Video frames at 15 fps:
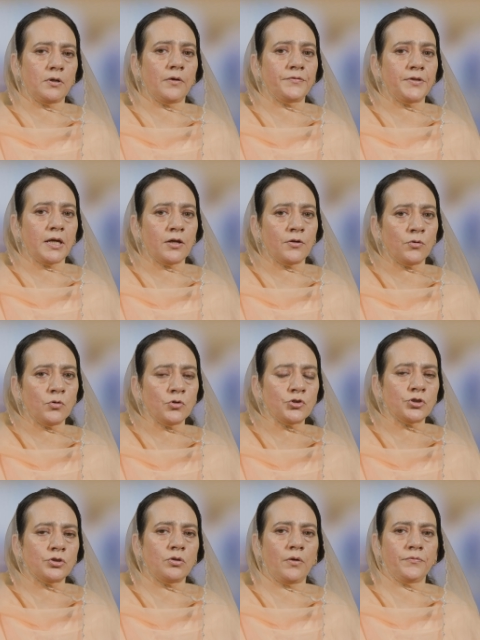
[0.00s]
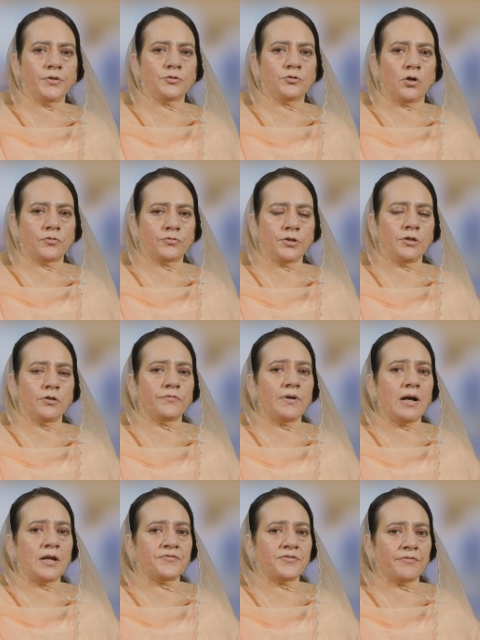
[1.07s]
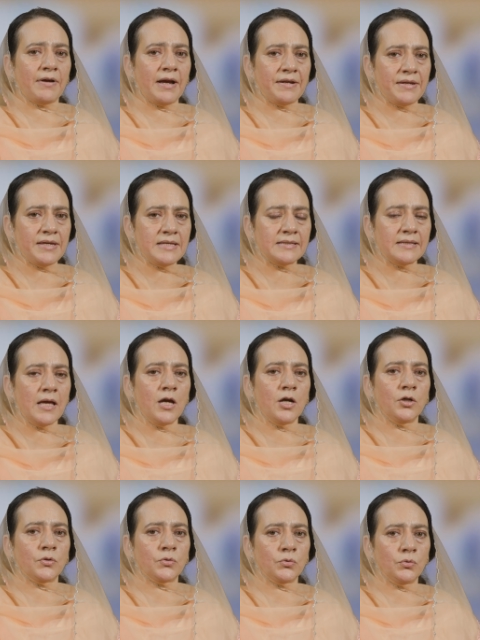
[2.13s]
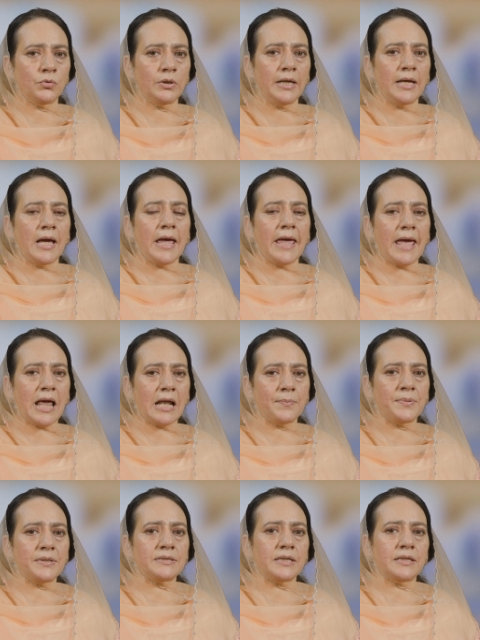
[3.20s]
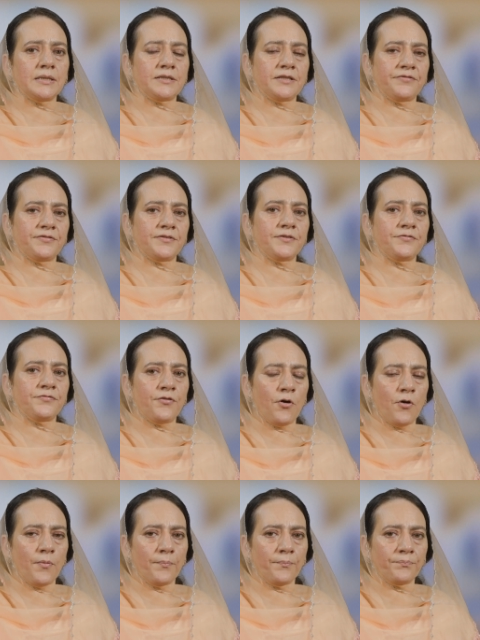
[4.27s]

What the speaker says: the erosion of the doctrine of ultra vires rule, albeit in a different form.